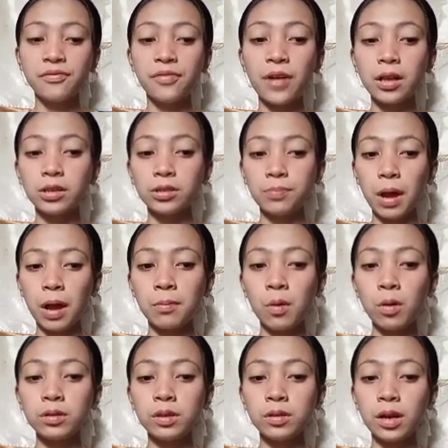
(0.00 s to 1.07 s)
followed by
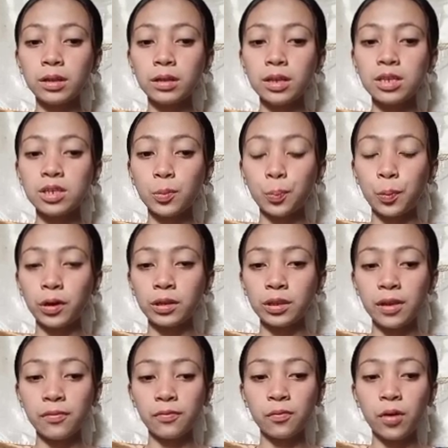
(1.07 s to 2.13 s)
moderately
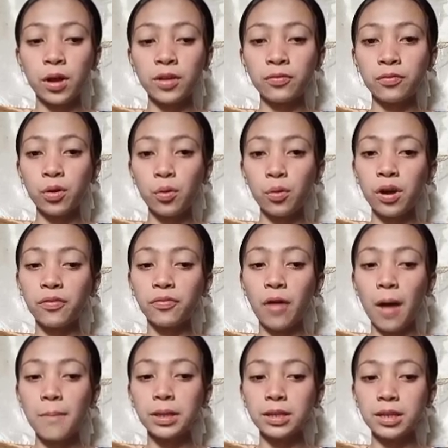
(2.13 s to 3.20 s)
supportive, while fewer
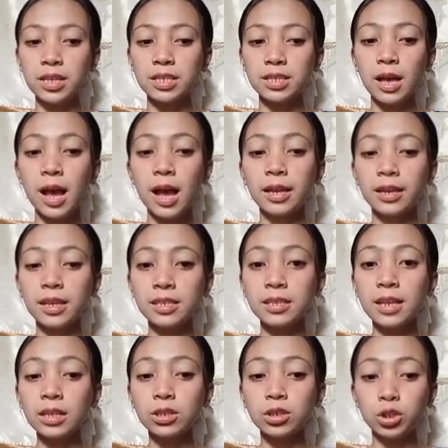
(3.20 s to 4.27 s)
families does
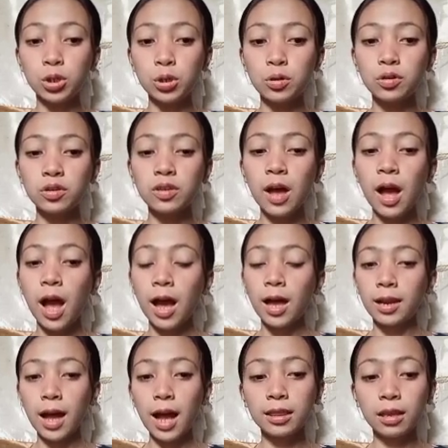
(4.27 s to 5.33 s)
not choose
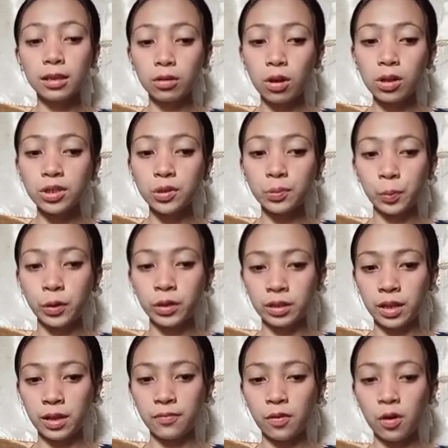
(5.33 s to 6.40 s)
not at all
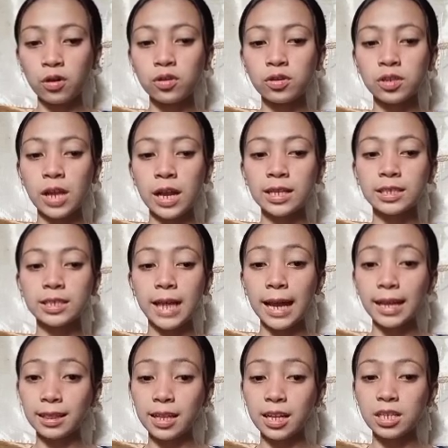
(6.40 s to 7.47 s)
supportive or
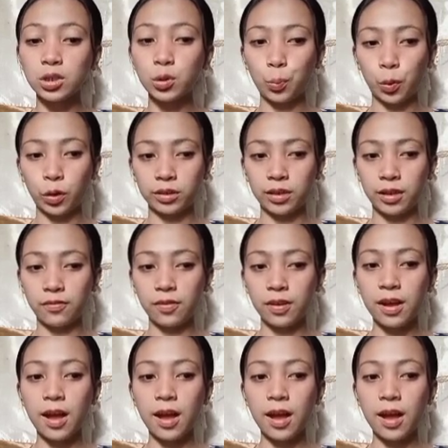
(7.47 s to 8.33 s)
slightly supportive.